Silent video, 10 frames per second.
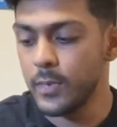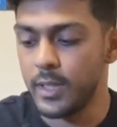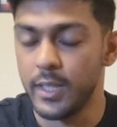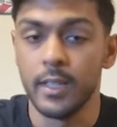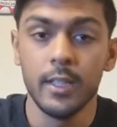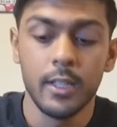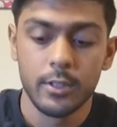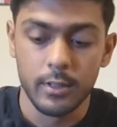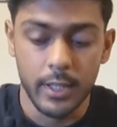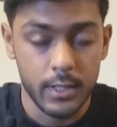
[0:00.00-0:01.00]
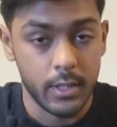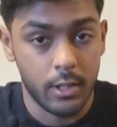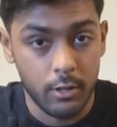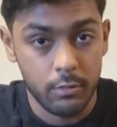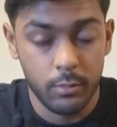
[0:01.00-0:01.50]
Okay, so let's
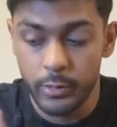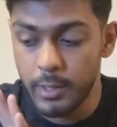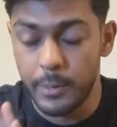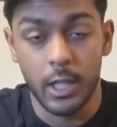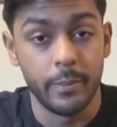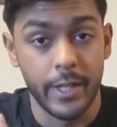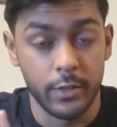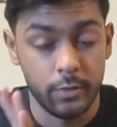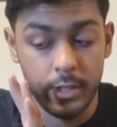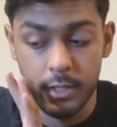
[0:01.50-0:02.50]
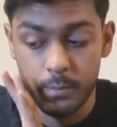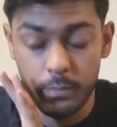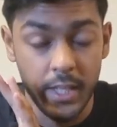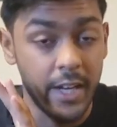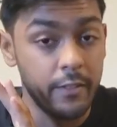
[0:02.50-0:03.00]
start off with the power banks that
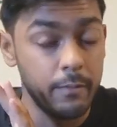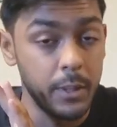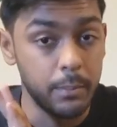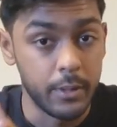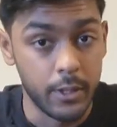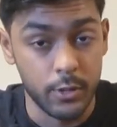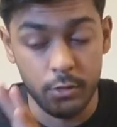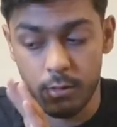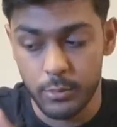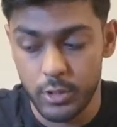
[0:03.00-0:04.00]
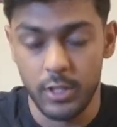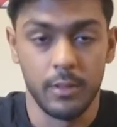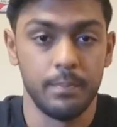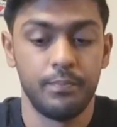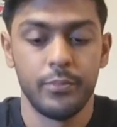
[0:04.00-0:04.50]
have been purchased from Shein.